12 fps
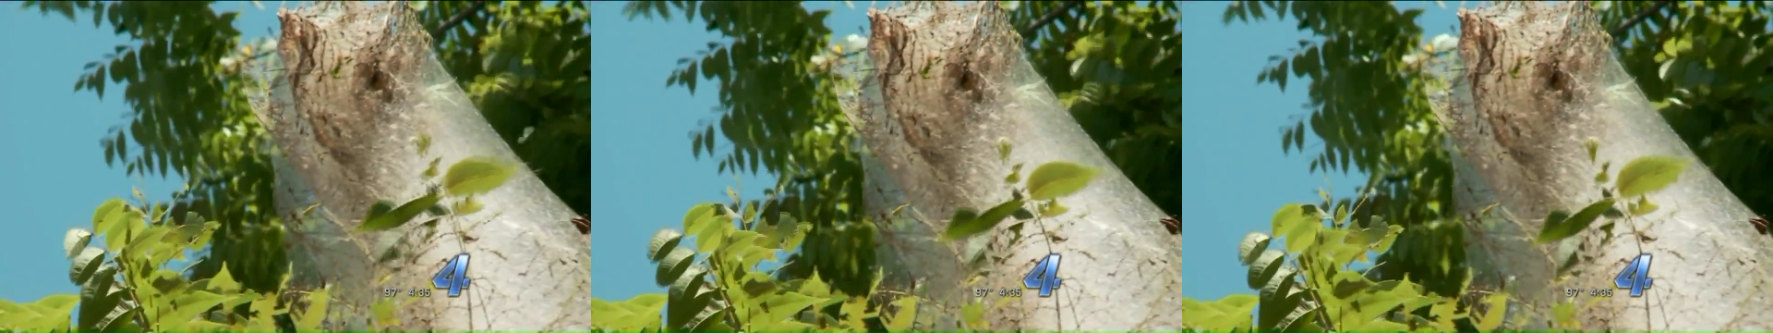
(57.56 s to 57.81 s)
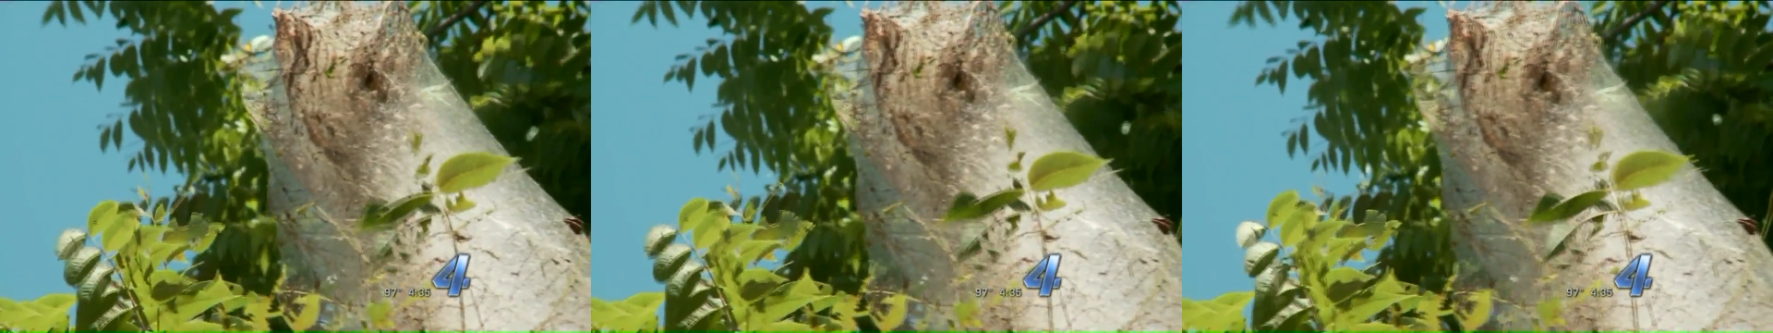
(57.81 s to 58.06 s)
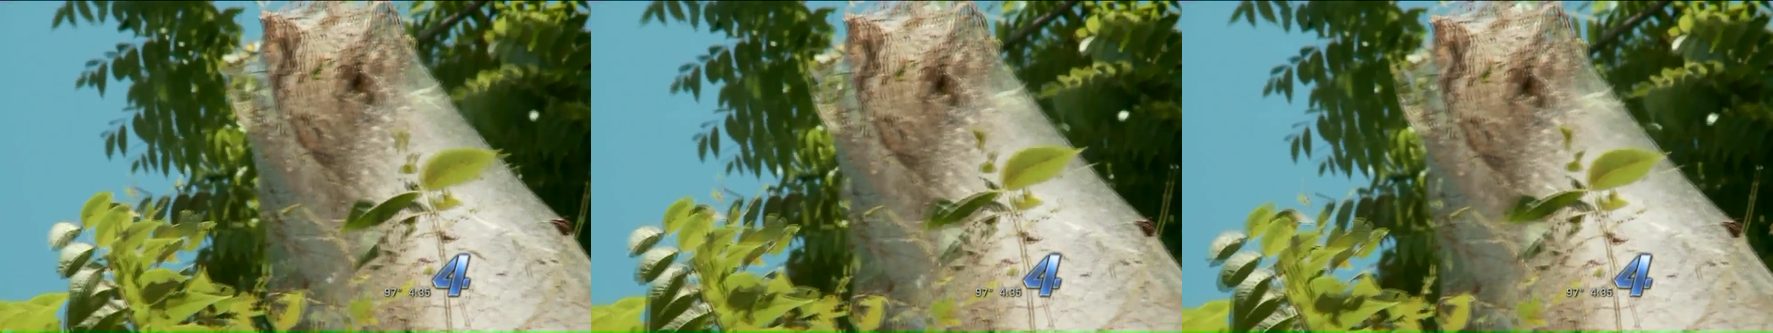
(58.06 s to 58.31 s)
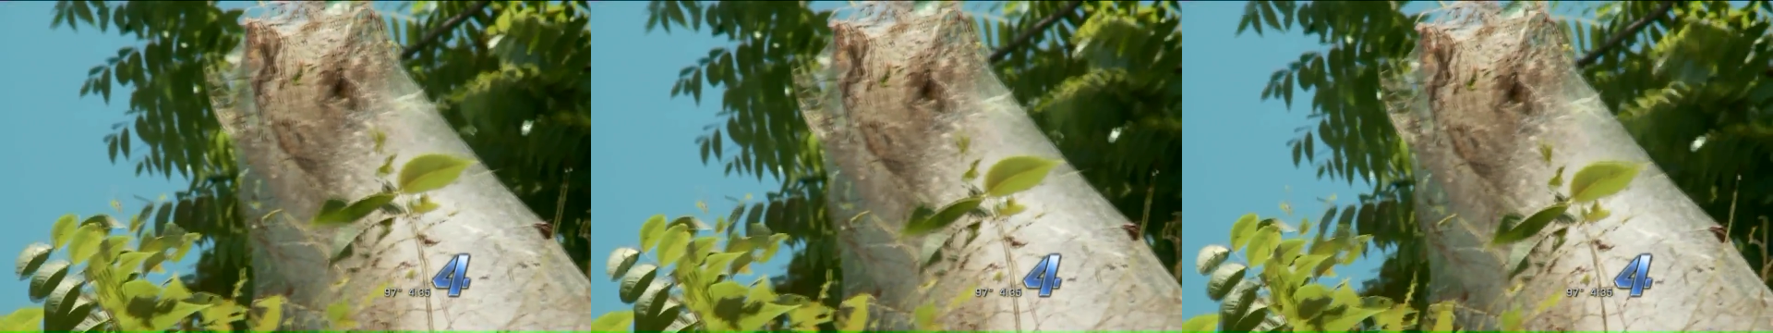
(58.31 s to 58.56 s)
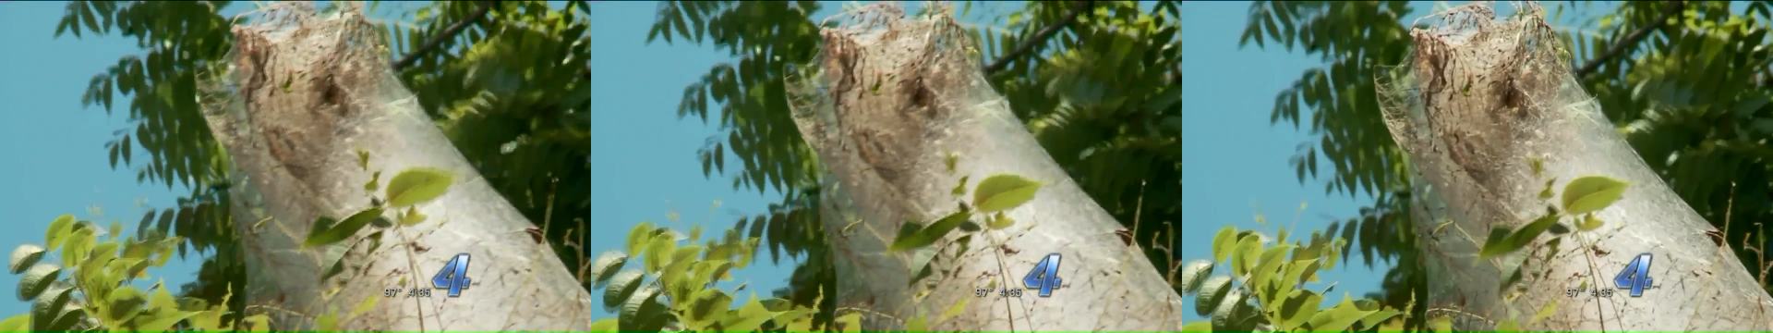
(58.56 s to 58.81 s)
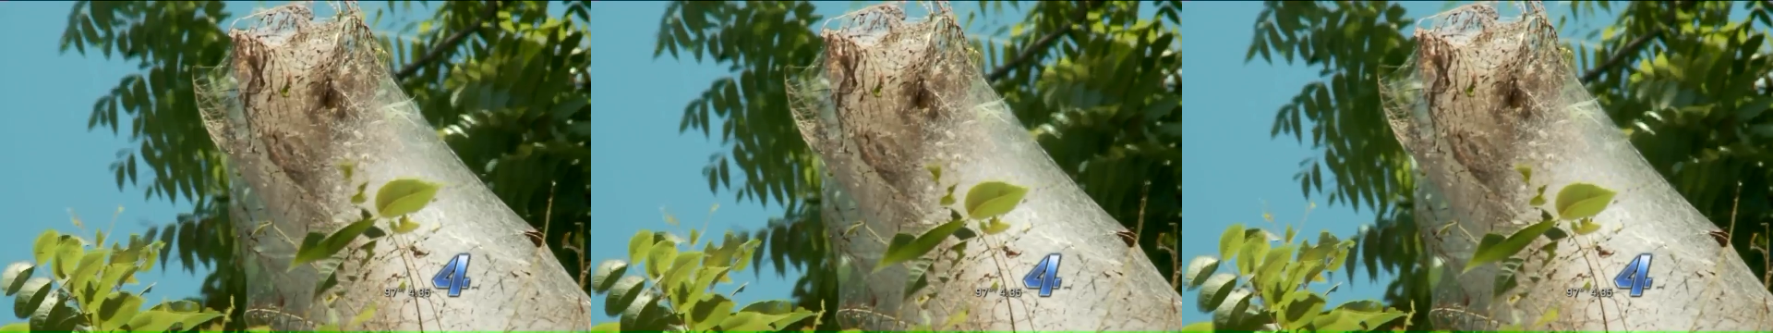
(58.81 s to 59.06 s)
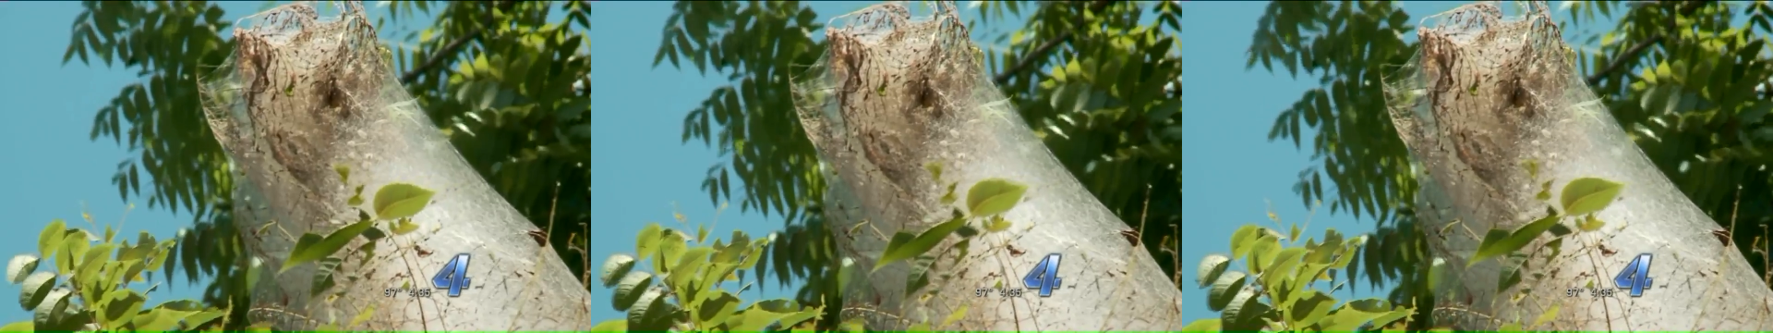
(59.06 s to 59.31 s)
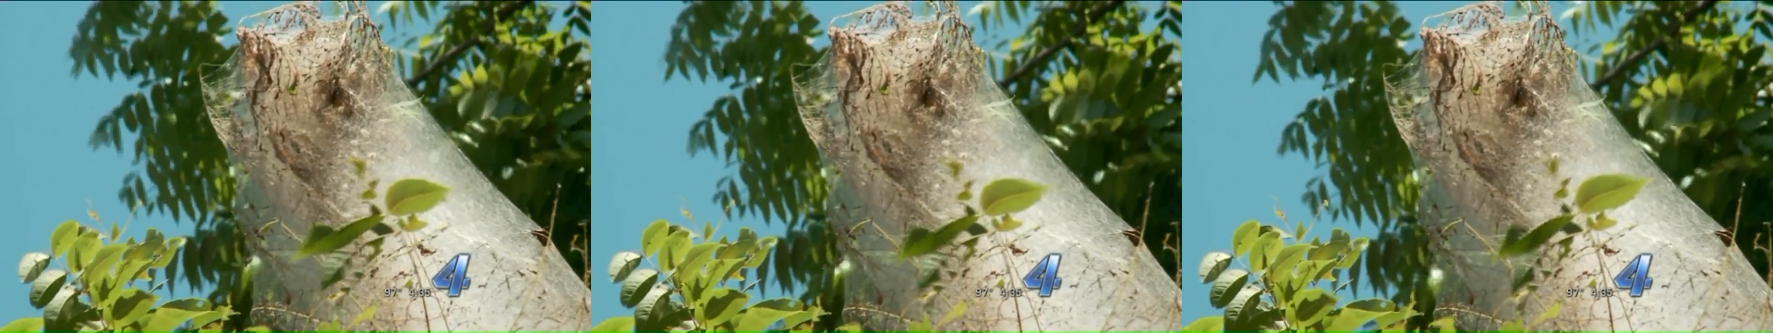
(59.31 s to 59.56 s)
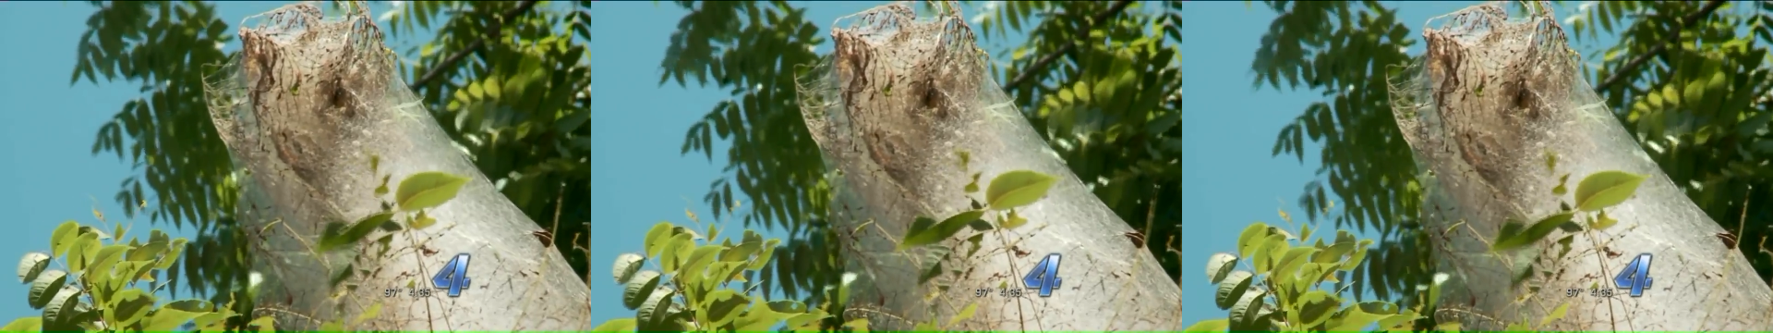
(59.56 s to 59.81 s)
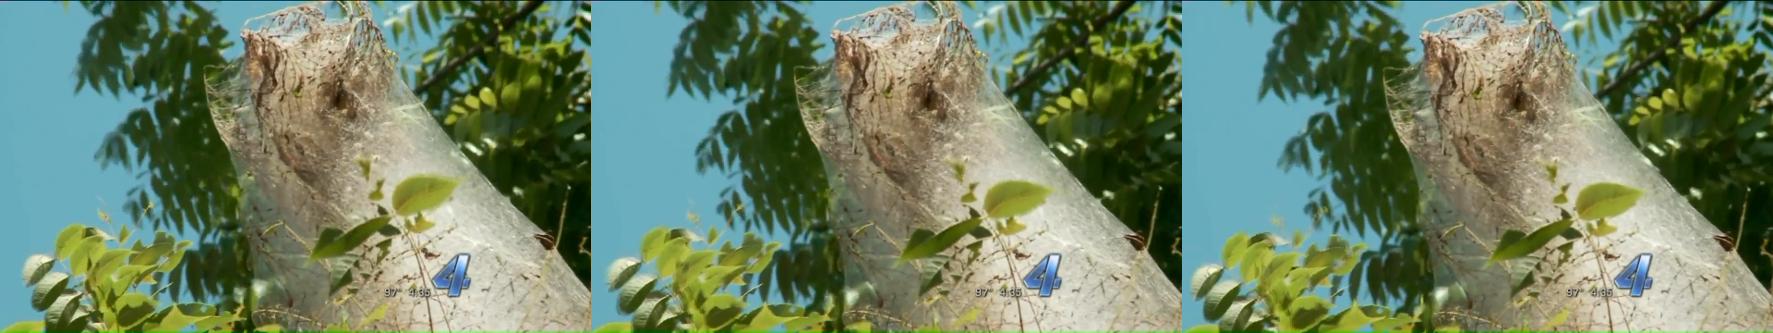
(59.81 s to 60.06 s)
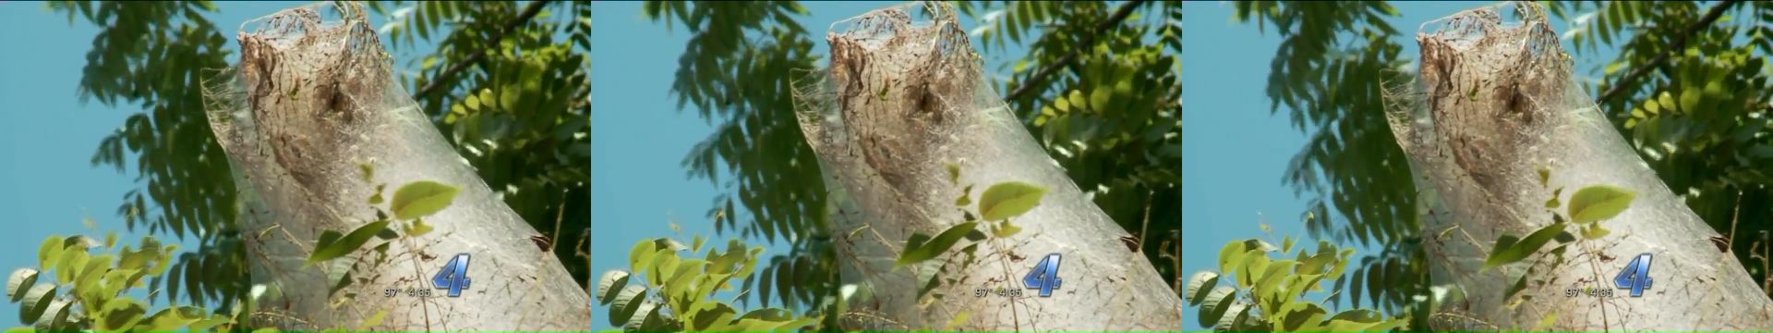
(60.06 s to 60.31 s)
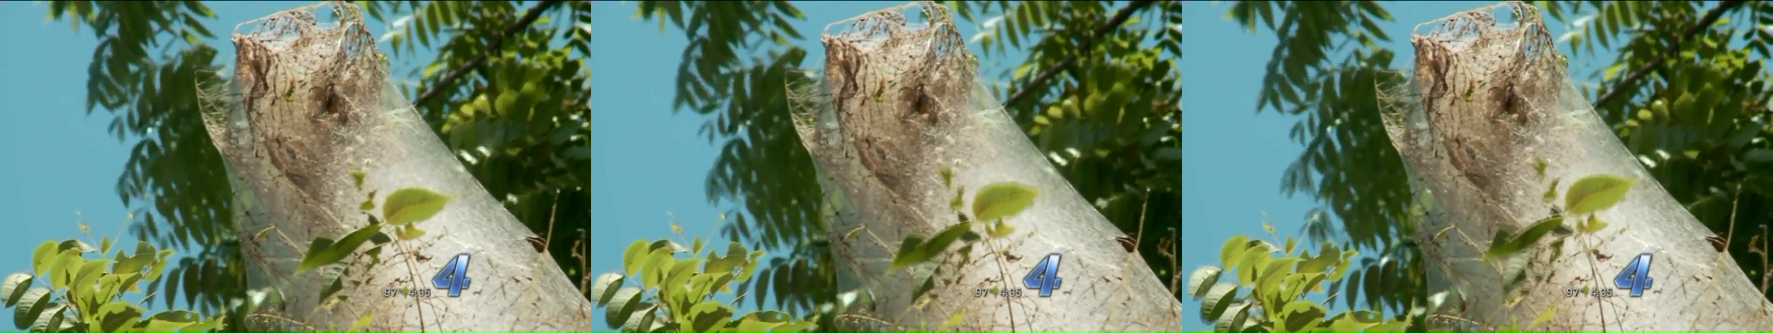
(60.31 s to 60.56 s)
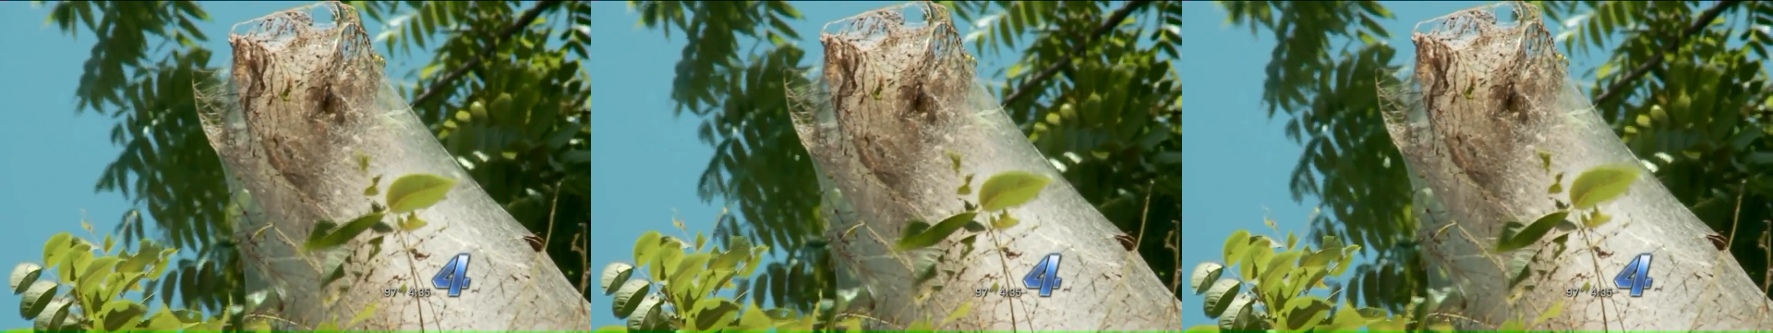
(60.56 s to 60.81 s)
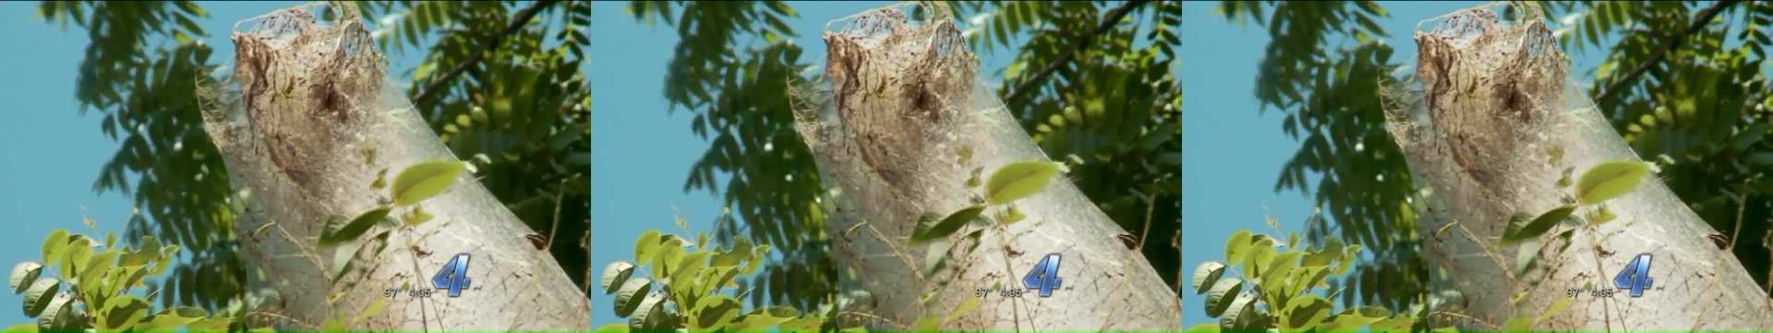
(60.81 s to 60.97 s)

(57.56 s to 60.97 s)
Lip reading: No face is visible, so there are no lips to read.